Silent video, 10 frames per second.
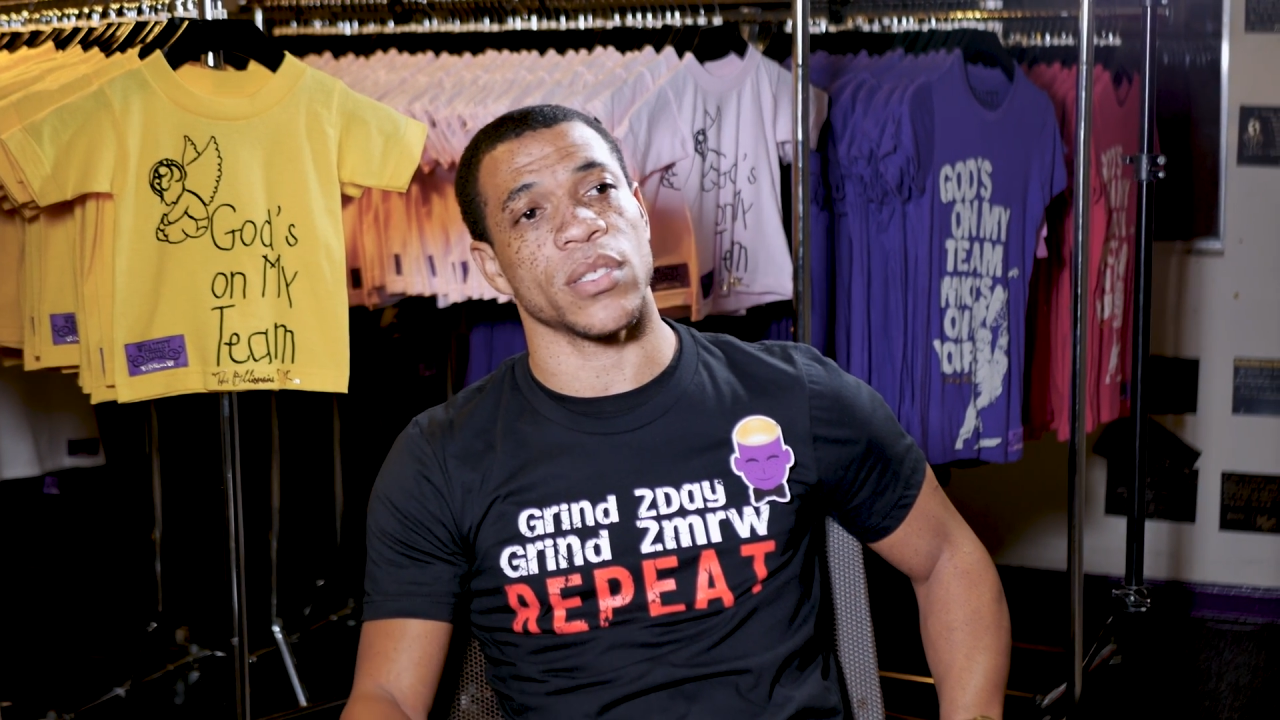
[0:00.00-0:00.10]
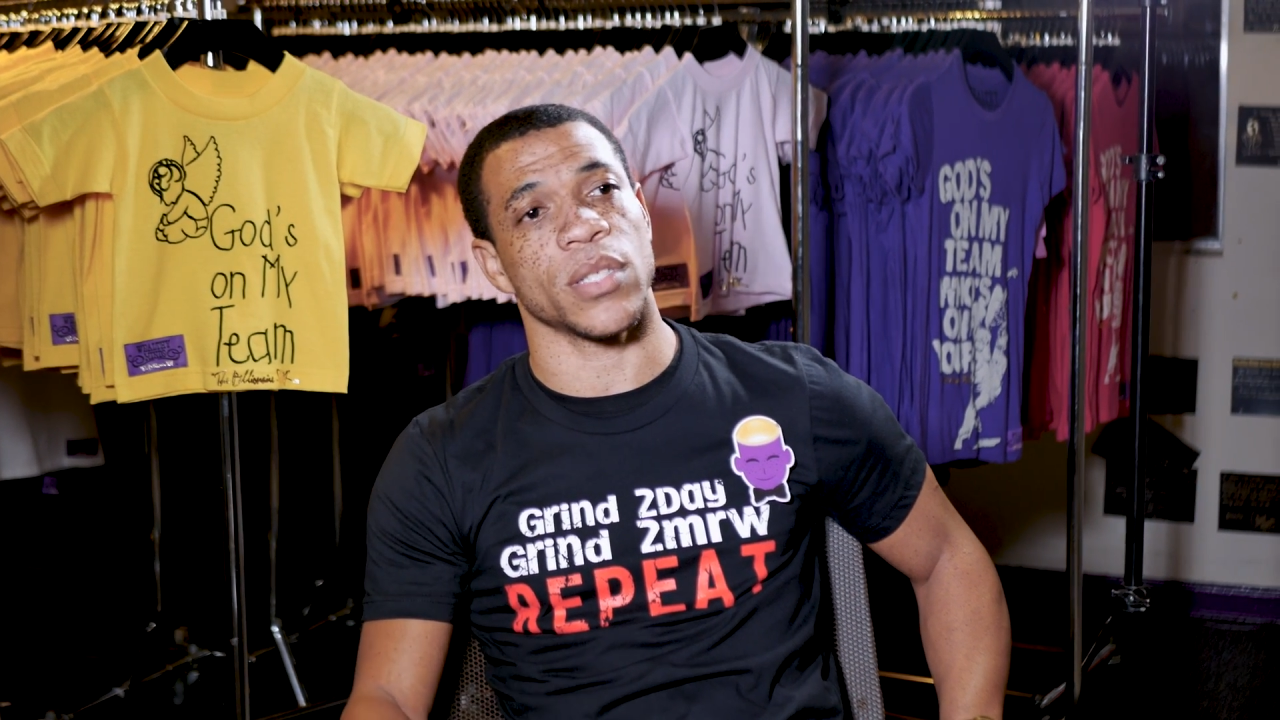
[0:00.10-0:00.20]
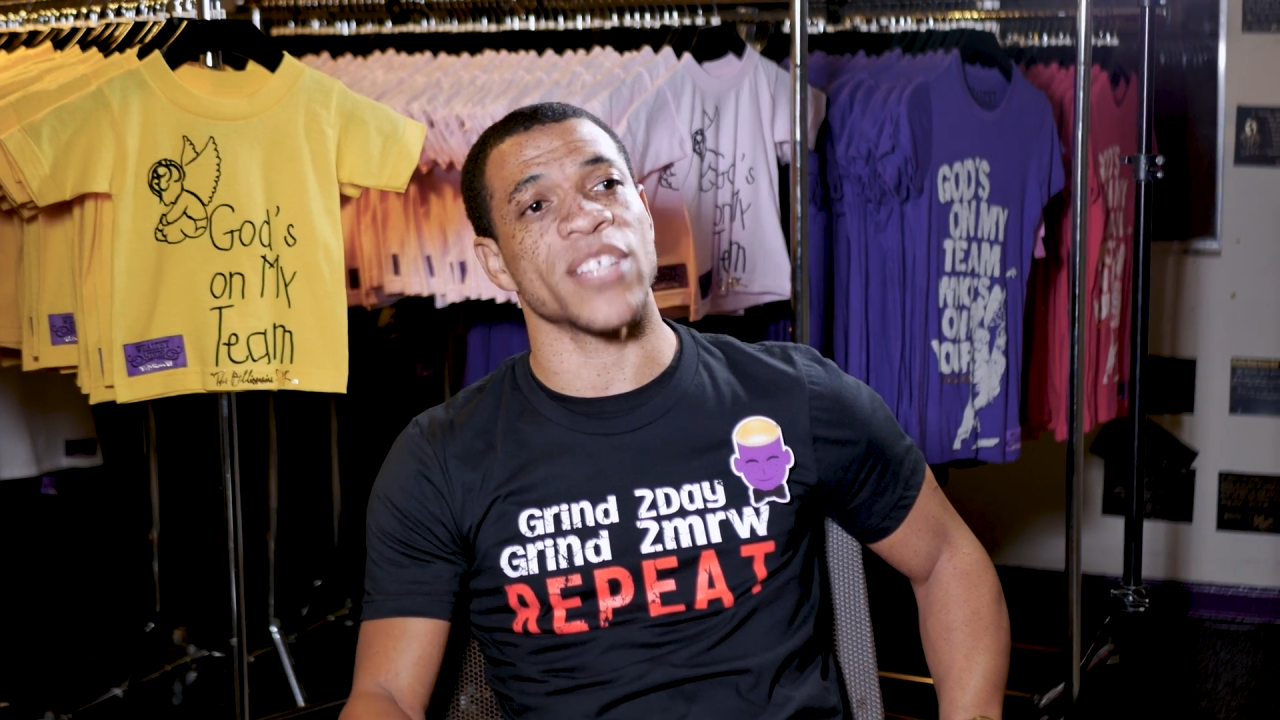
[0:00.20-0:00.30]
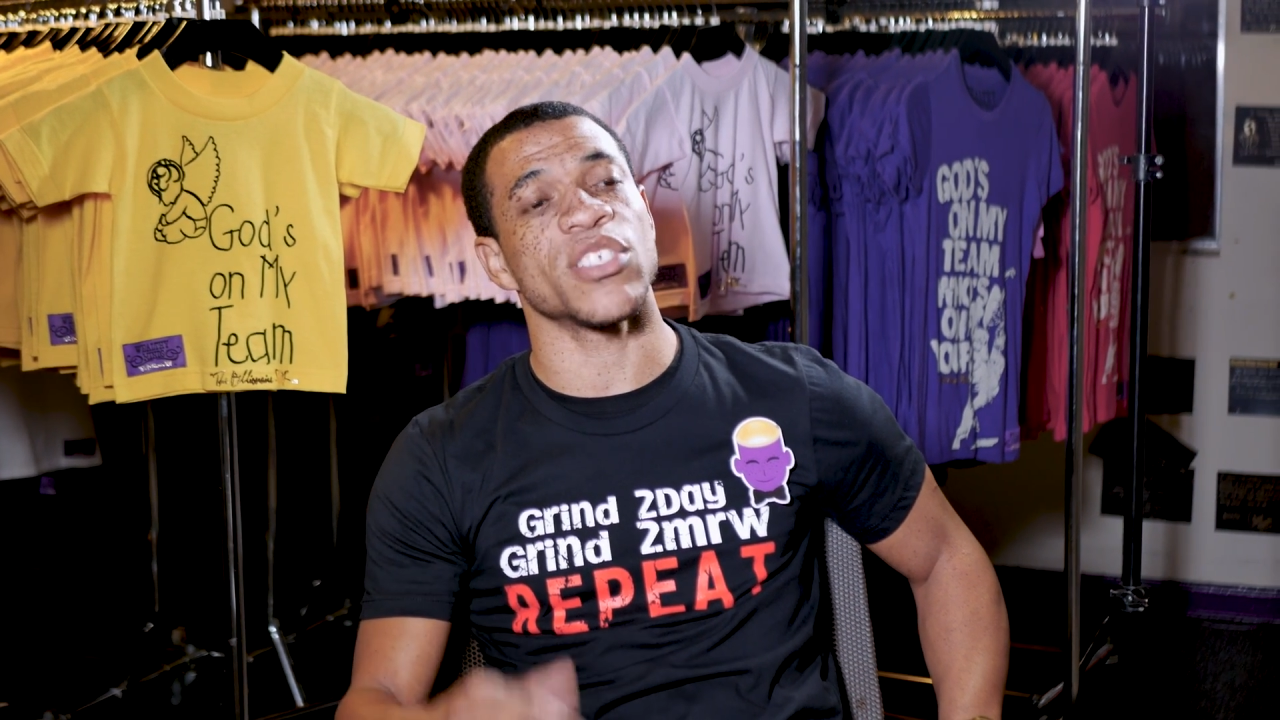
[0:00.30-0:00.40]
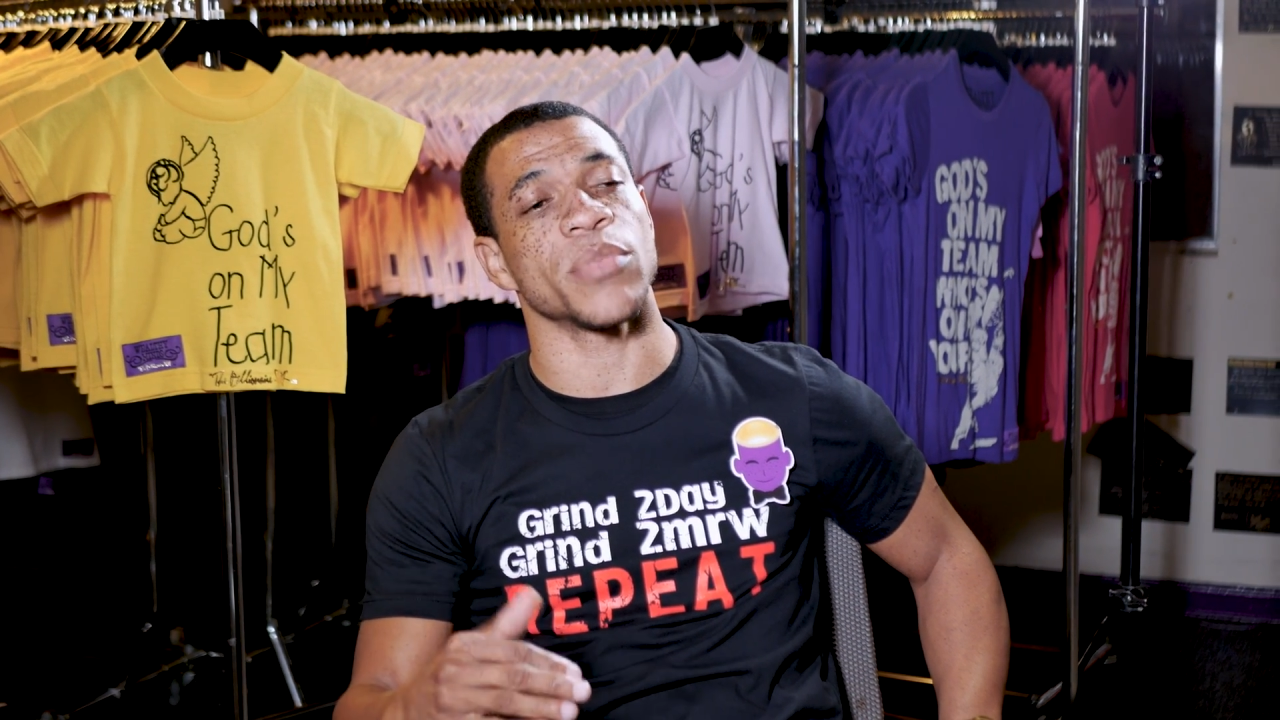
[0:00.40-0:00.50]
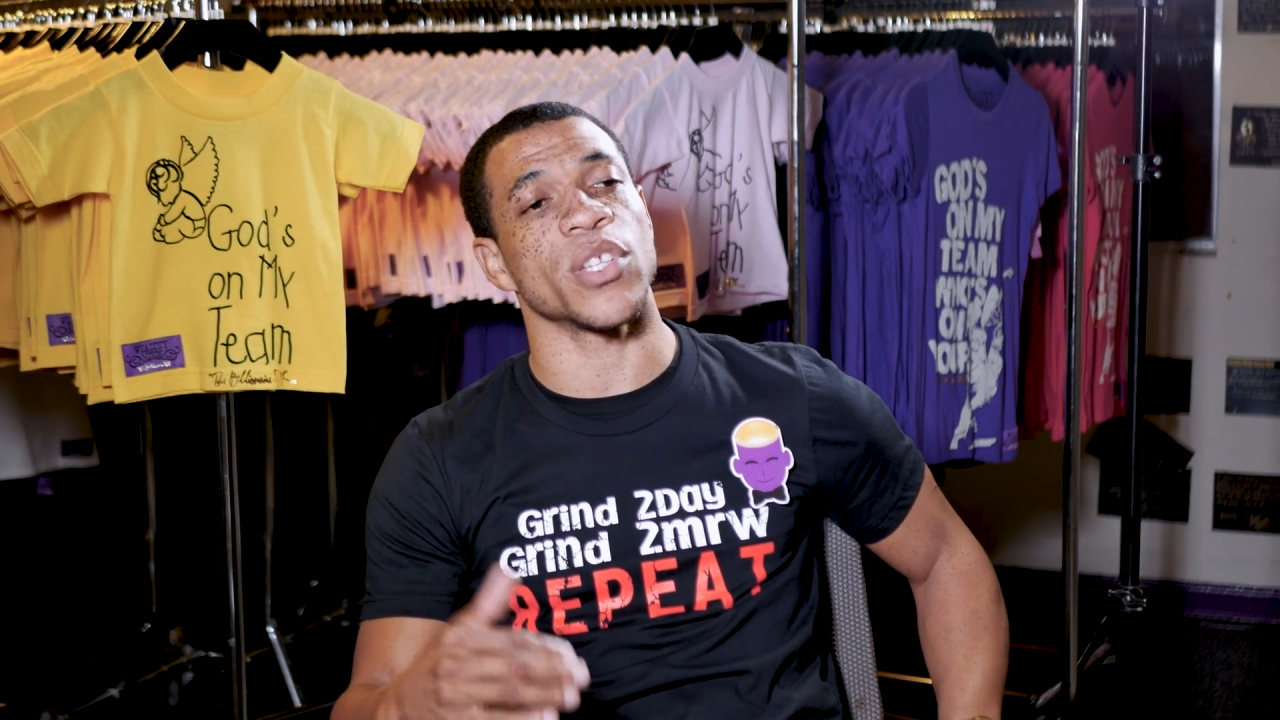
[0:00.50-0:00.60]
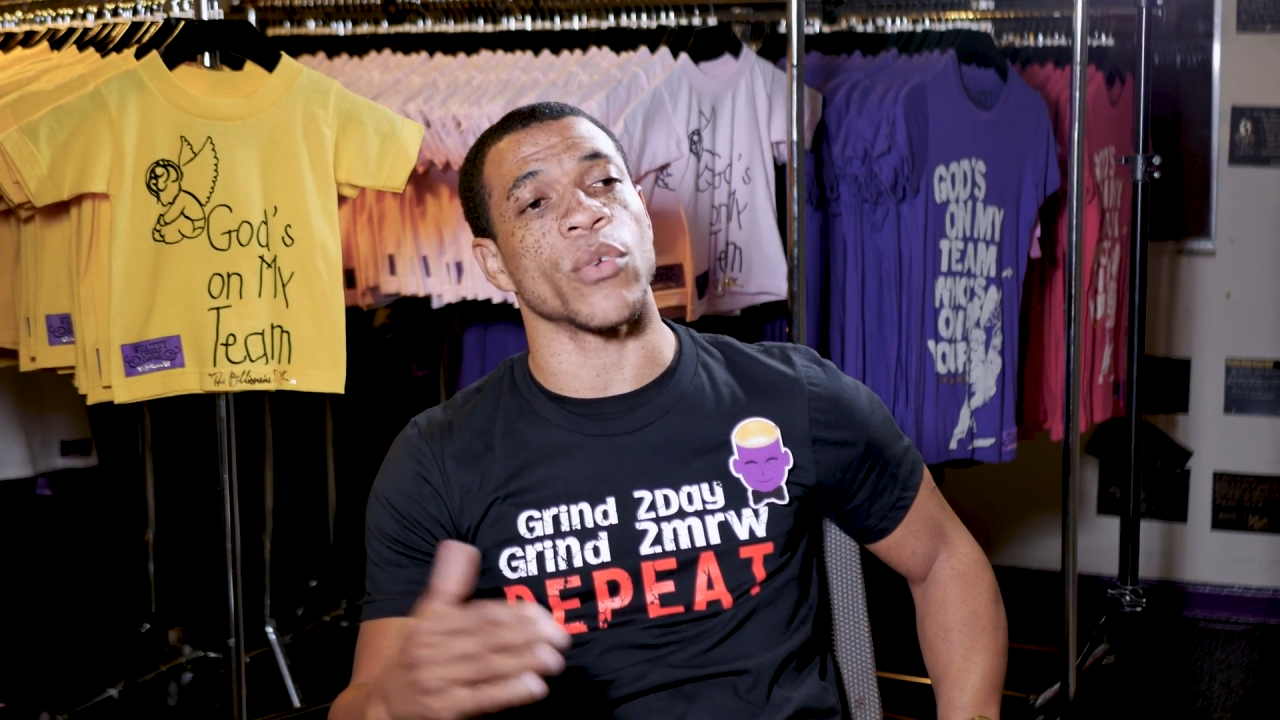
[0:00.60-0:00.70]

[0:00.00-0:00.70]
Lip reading: that should be the